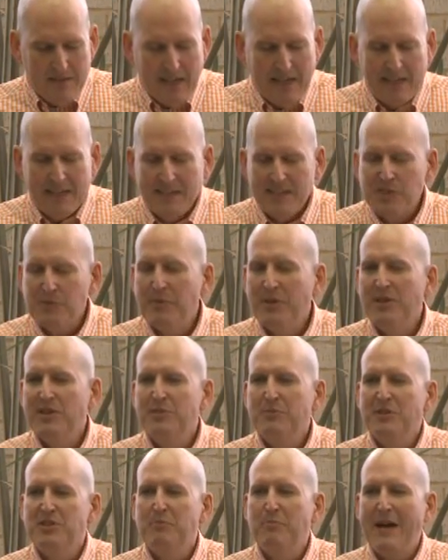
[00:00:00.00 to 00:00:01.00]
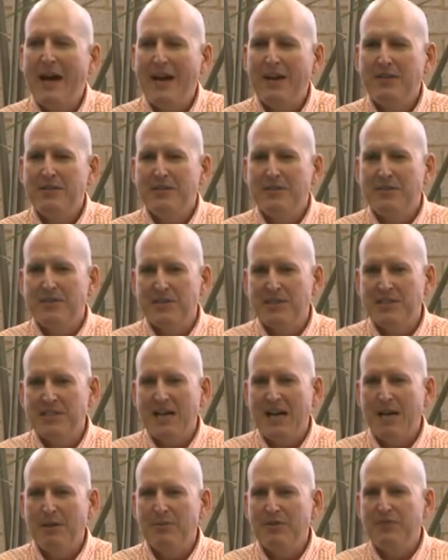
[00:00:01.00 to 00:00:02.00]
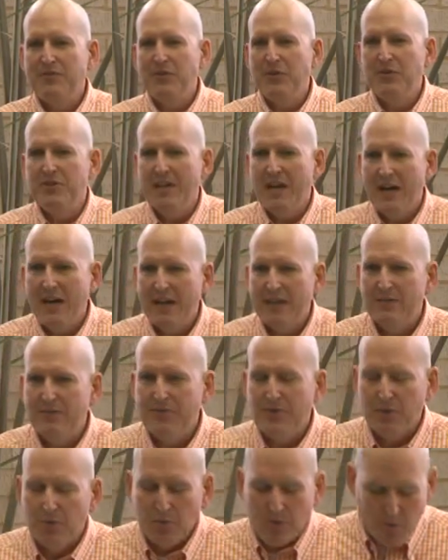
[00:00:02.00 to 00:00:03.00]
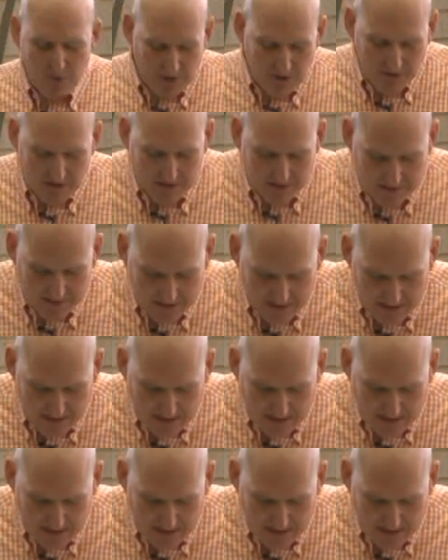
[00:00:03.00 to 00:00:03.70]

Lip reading: They didn't experience much battle during this time, and few died and few were wounded.